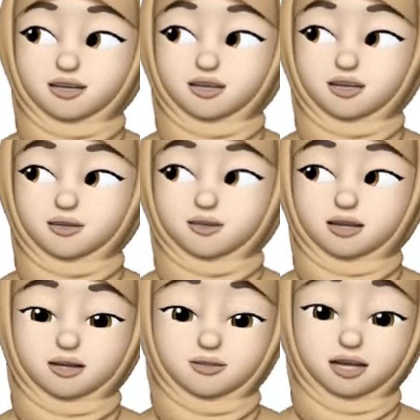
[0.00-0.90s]
the
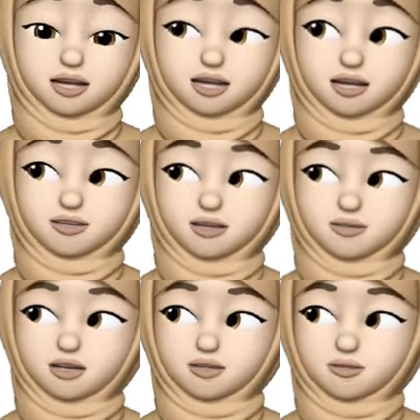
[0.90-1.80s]
tunica media from
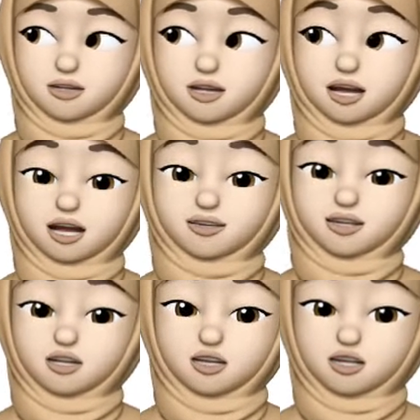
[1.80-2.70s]
the tunica
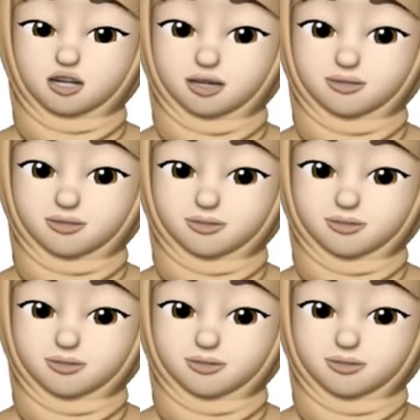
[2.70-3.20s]
adventitia.